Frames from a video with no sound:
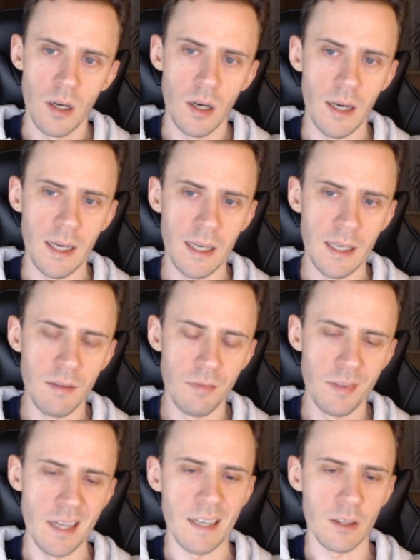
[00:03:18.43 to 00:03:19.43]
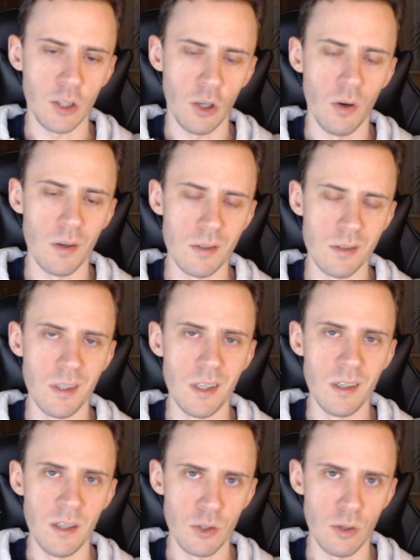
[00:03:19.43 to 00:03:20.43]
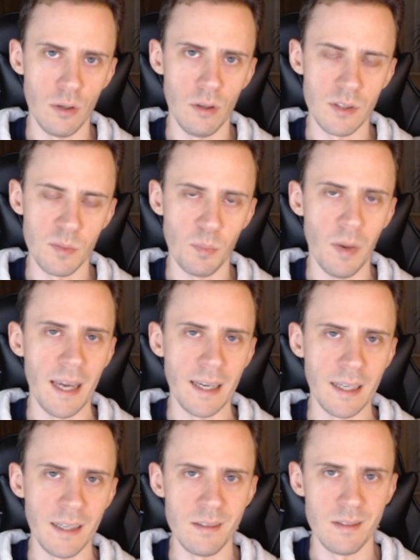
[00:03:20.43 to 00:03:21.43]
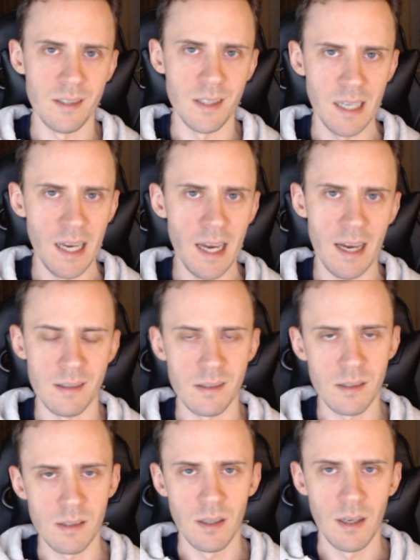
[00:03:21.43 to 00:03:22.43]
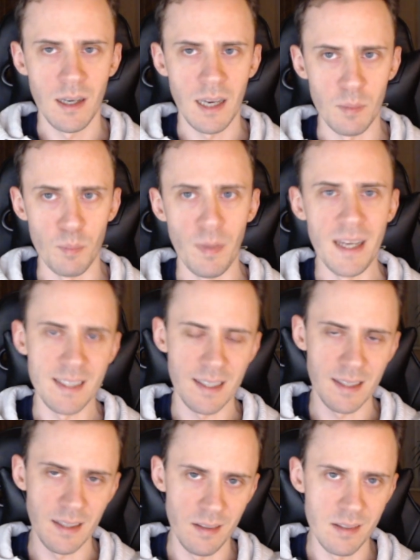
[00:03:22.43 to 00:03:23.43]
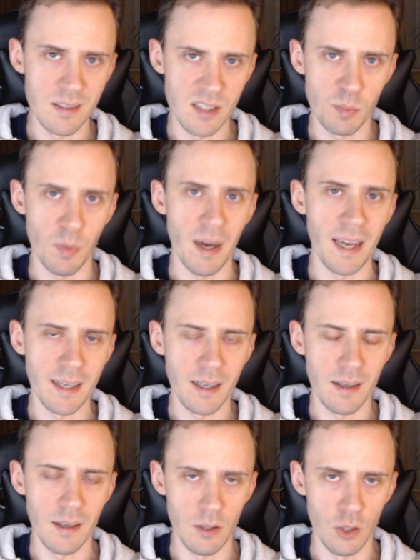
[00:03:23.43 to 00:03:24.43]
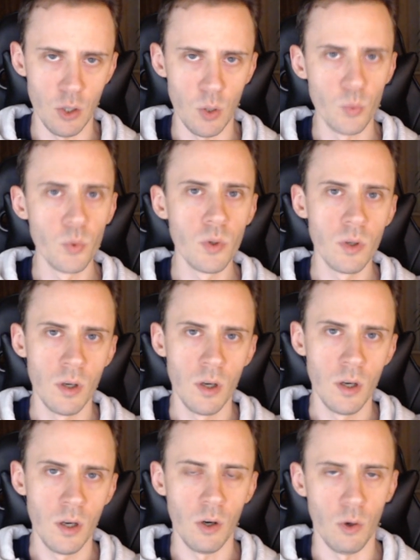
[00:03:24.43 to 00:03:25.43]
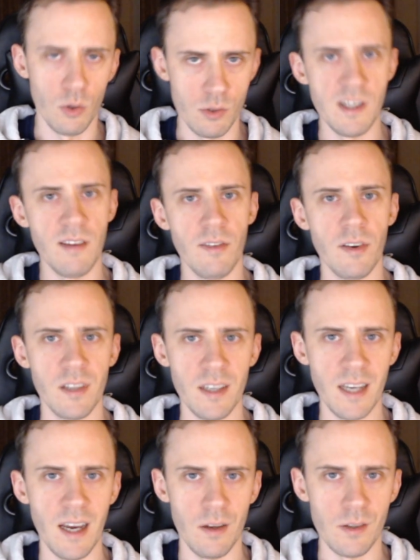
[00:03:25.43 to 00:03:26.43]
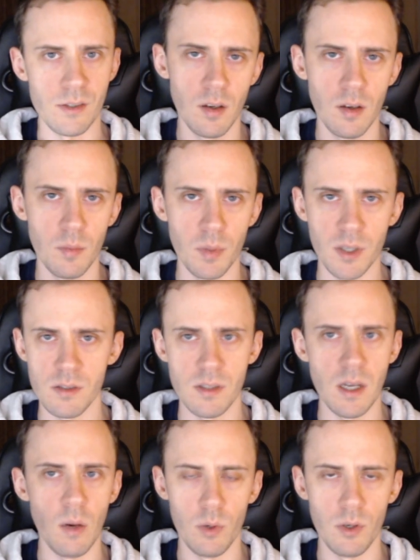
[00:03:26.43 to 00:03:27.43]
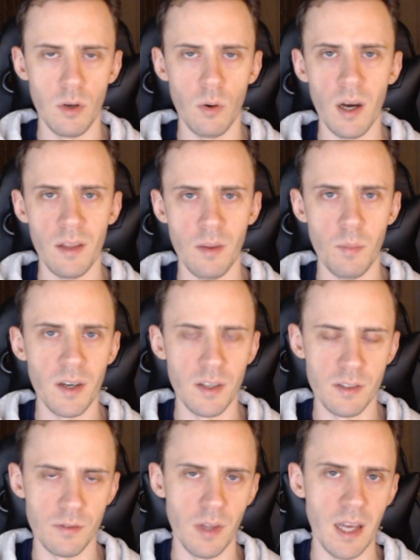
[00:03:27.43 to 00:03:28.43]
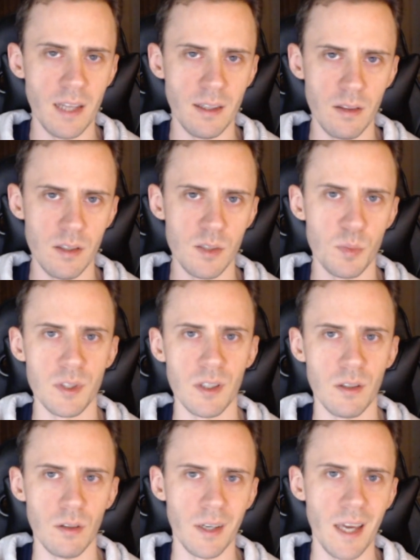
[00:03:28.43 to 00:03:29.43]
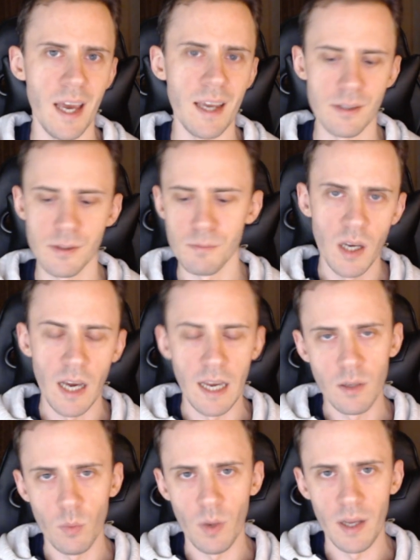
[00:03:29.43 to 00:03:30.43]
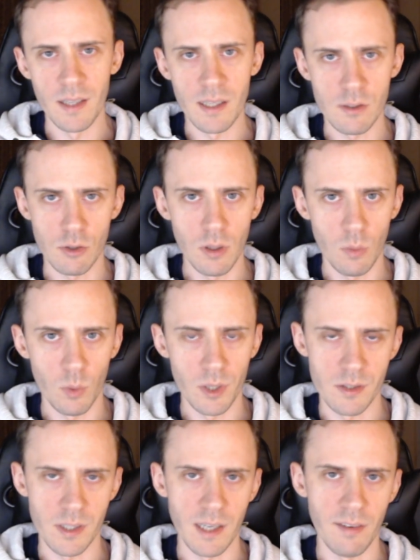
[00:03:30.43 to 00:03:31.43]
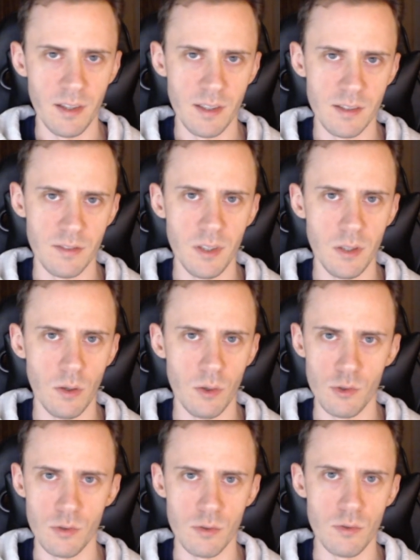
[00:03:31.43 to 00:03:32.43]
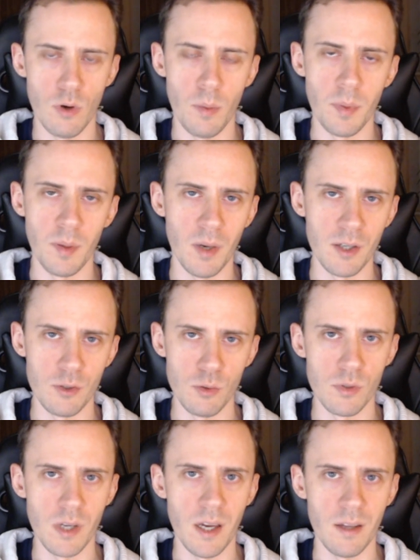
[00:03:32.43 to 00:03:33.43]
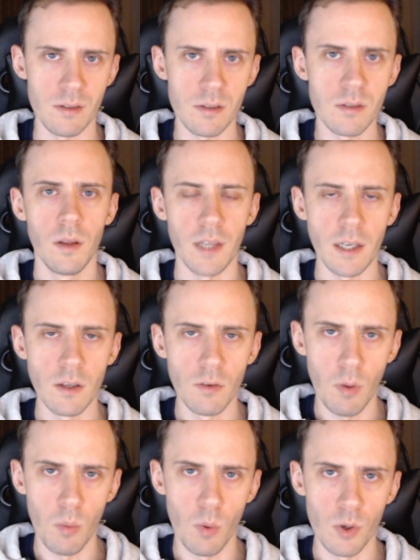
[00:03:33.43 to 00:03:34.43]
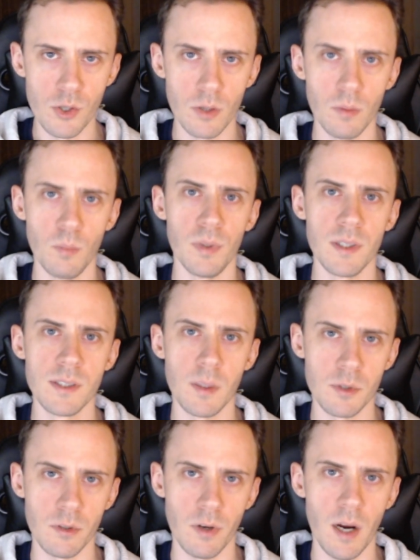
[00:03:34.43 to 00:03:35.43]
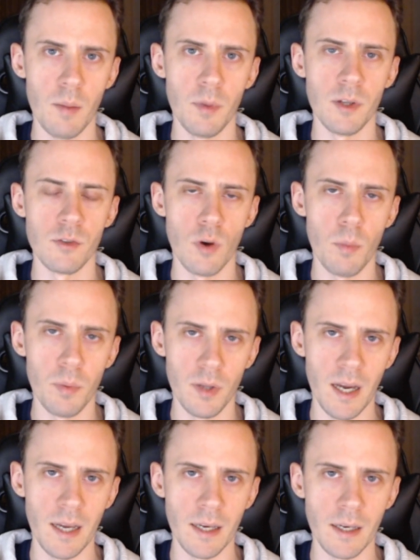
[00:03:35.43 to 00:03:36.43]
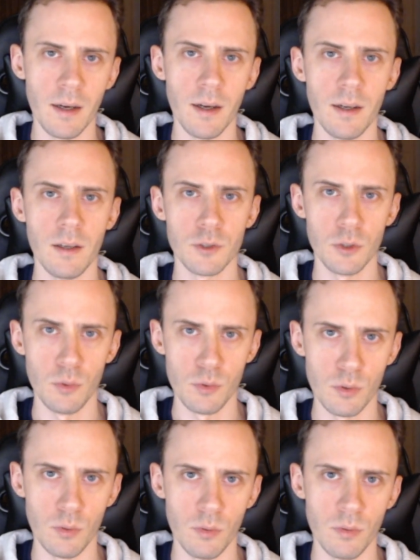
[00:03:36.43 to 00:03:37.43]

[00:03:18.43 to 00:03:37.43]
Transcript: if that caused the initial spike in CDS, and basically this spike alone caused everything else, because there were no other merits for that in this particular case. Anyway, that's all I wanted to cover in this video, just drop in my 2 cents. Thank you for watching, please subscribe and drop a like, and I'll see you soon.